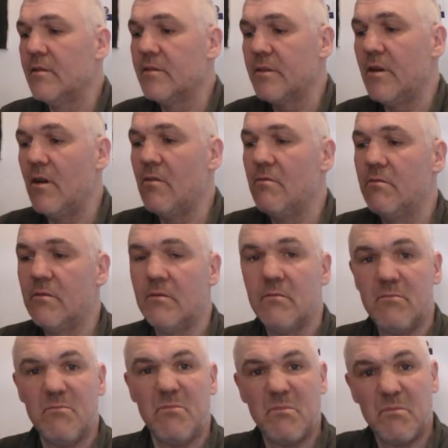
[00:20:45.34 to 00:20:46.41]
So,
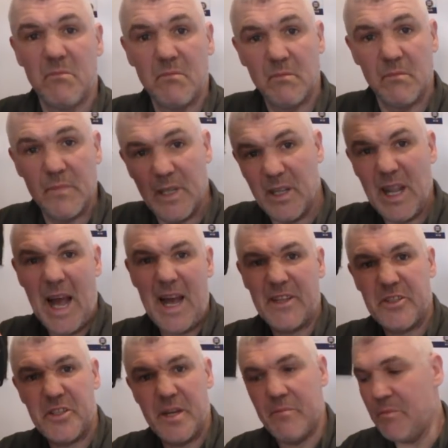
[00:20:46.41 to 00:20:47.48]
little
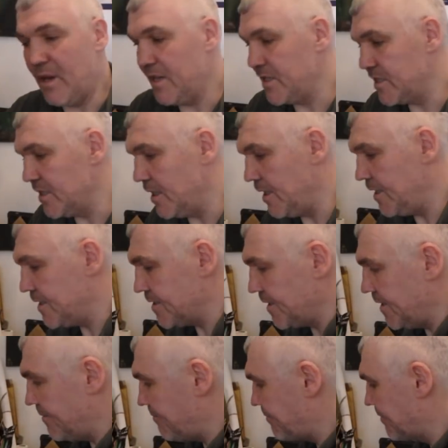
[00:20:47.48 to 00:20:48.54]
hatchet basically,
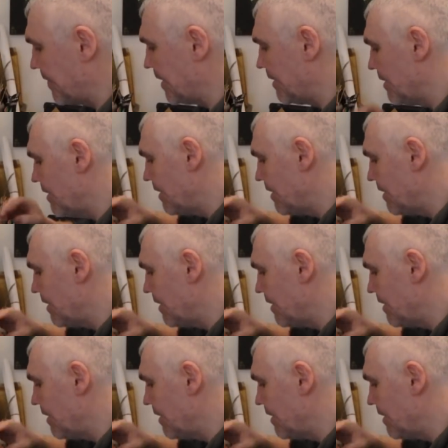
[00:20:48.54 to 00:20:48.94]
isn't it?